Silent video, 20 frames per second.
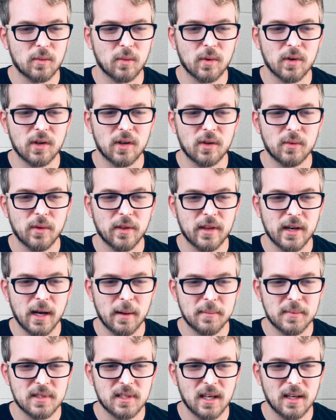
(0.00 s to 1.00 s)
world with an
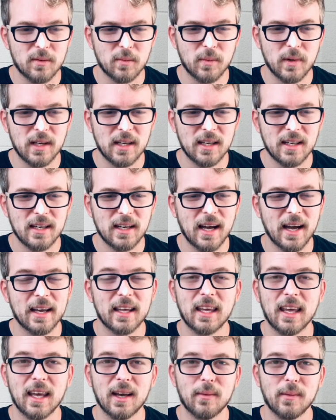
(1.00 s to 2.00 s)
upset win? I
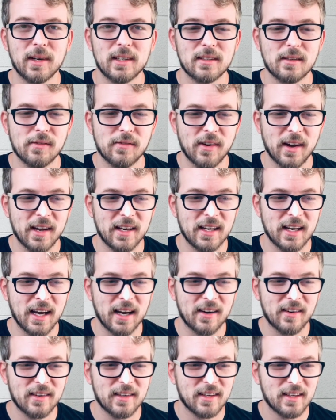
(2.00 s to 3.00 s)
can't wait to find
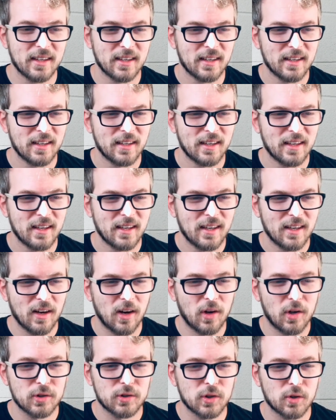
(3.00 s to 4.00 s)
out.
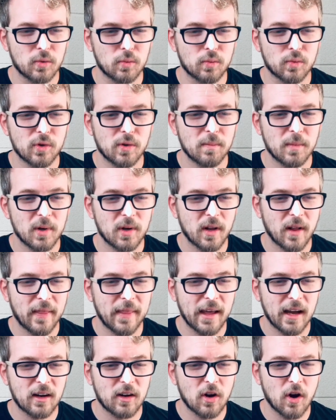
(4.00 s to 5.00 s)
Also rumored on
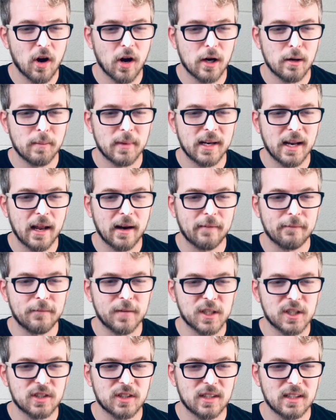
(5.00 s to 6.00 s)
that card but not
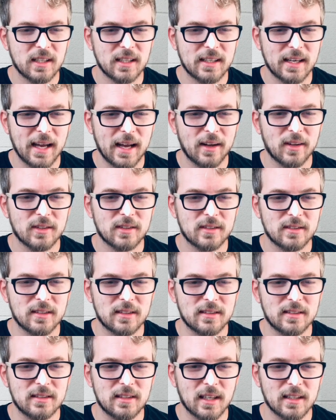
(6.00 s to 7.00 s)
officially announced
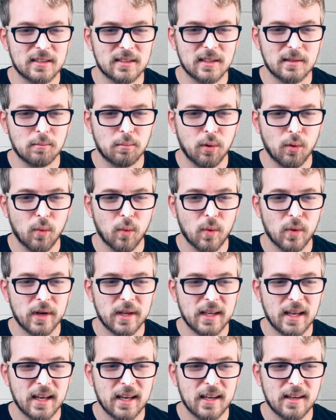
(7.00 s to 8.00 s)
is Dustin
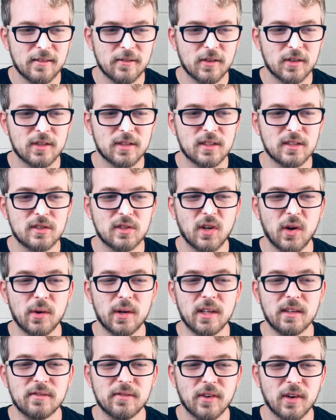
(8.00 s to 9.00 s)
Poirier versus
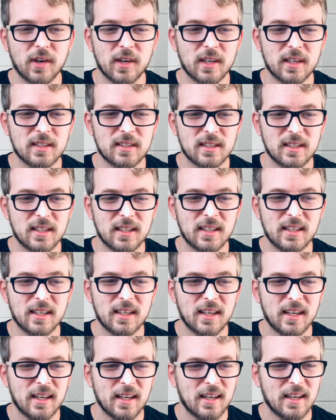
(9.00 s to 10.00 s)
Tony
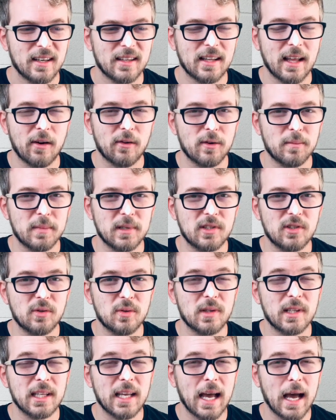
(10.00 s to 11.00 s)
Ferguson. That would be
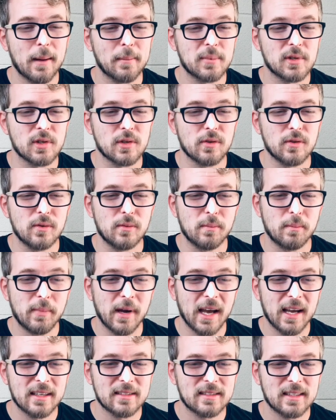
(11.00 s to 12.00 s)
two of the absolute
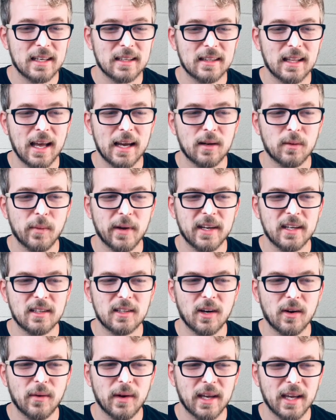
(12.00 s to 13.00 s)
best at lightweight
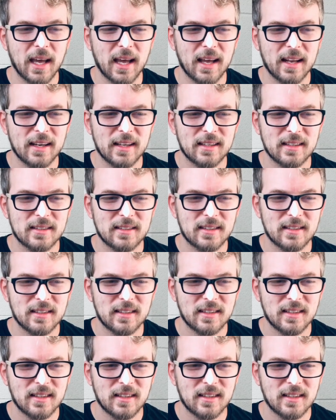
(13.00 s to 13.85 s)
going at it.